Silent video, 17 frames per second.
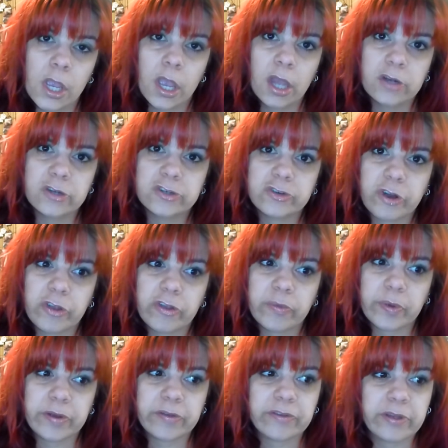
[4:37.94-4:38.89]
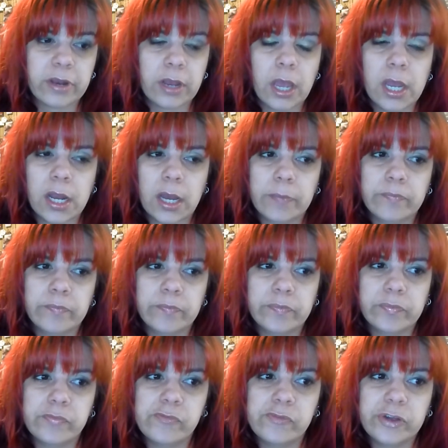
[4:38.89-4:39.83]
It destroys a person, and I'm
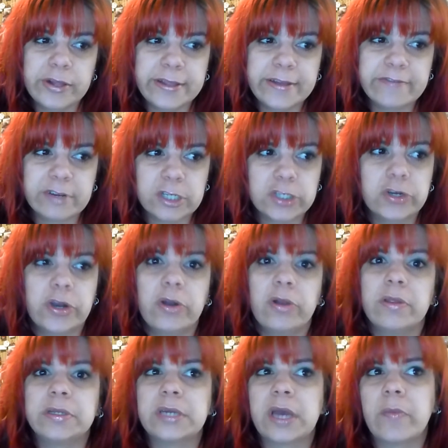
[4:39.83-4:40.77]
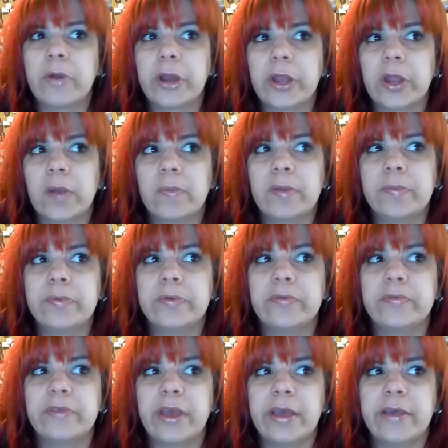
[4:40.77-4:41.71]
really frustrated all the time when I hear people who
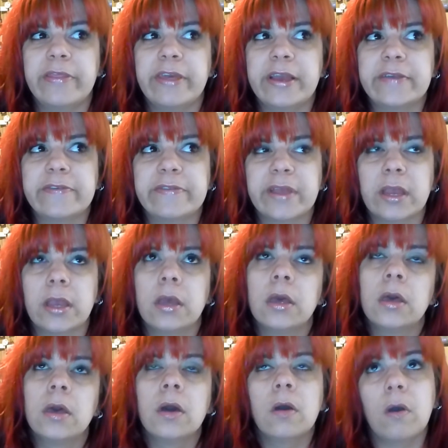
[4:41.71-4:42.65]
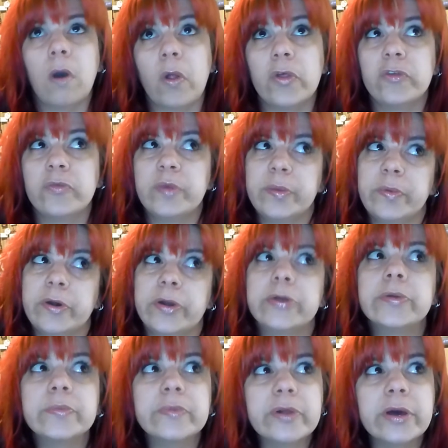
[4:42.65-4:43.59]
say things like, all those people on
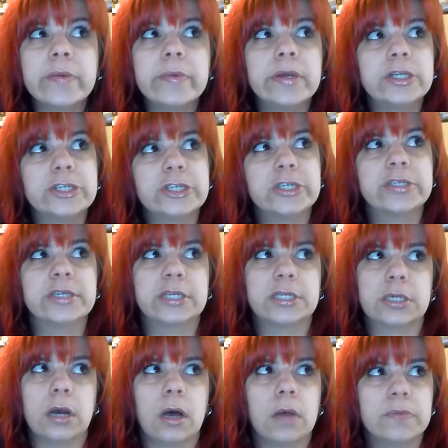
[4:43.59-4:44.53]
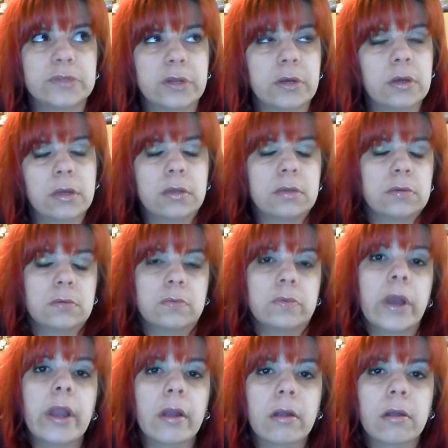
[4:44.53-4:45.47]
unemployment should just get jobs.
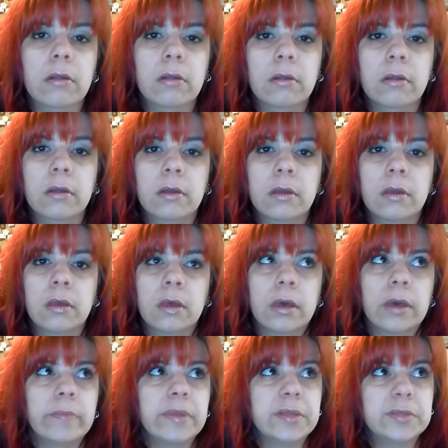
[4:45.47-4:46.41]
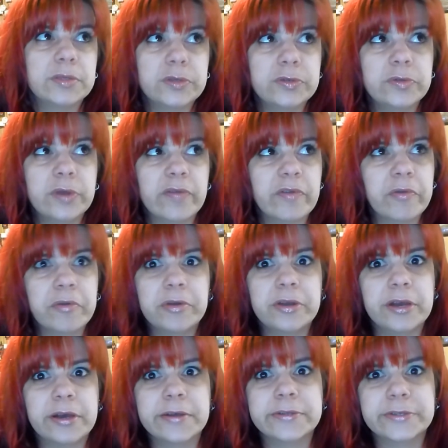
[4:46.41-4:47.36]
Where? I mean, everyone
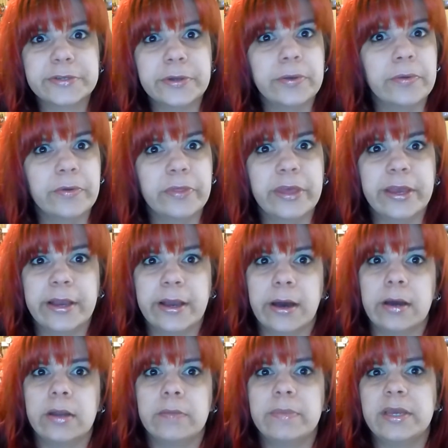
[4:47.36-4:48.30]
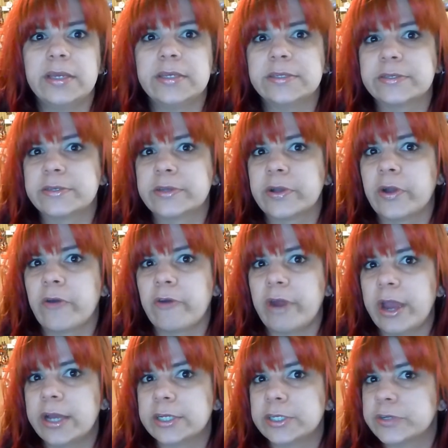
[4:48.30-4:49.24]
does know the economy is
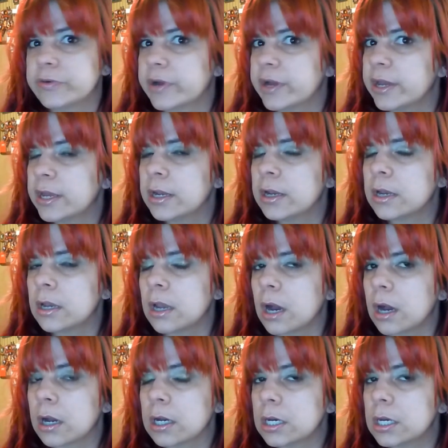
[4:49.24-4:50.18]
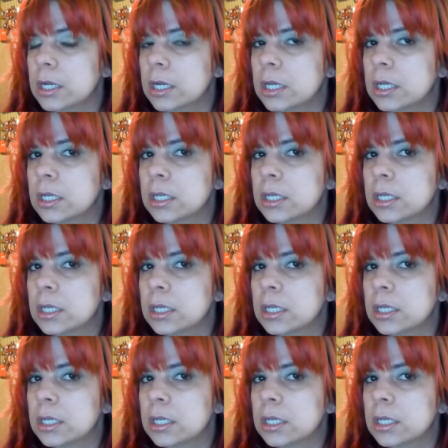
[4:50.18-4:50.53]
crashed, right? And not good.